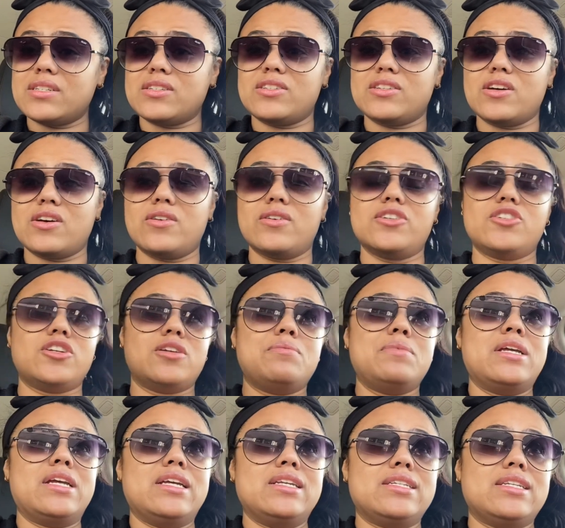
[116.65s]
so it should be
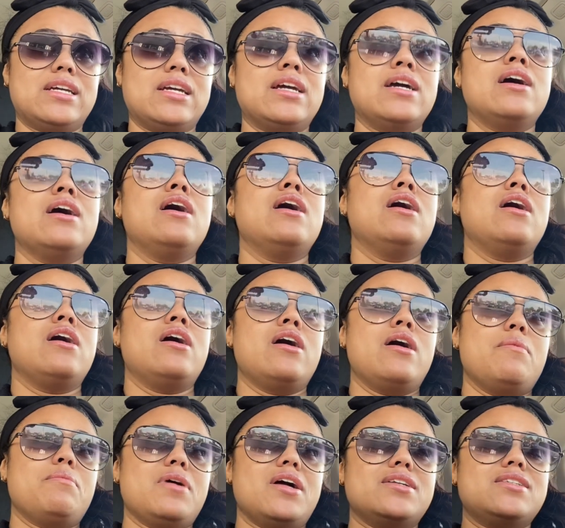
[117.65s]
easy.
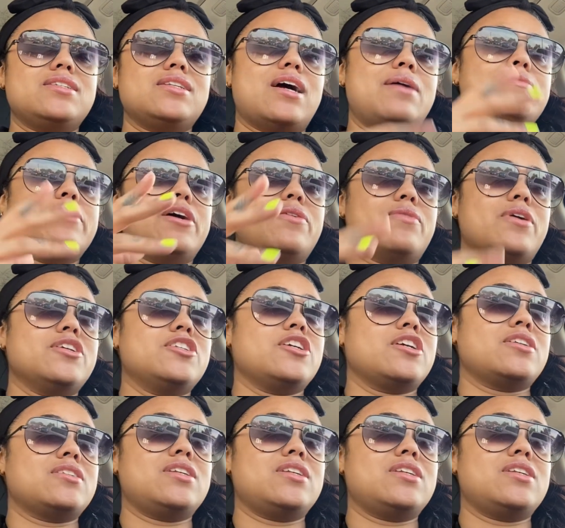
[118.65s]
Plus, I'm not rushing